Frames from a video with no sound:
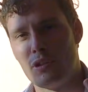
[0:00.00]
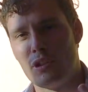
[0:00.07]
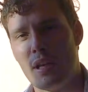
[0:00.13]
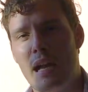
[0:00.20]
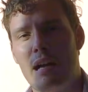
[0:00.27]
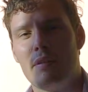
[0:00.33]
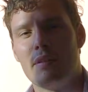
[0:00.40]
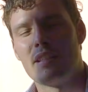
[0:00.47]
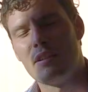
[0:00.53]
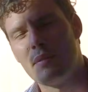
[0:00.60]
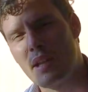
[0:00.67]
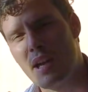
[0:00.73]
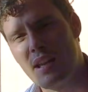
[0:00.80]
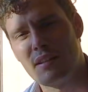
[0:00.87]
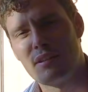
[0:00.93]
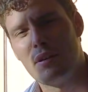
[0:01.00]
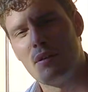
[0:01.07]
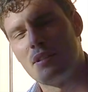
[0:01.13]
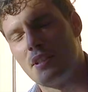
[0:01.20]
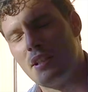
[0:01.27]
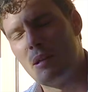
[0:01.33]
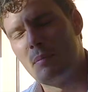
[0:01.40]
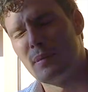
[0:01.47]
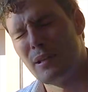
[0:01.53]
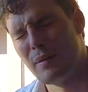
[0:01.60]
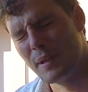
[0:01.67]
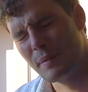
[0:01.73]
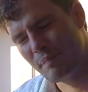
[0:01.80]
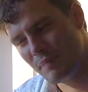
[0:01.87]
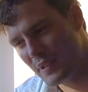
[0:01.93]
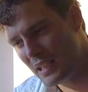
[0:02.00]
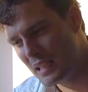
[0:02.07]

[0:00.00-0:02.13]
showers, and they were kind of tossing up and going,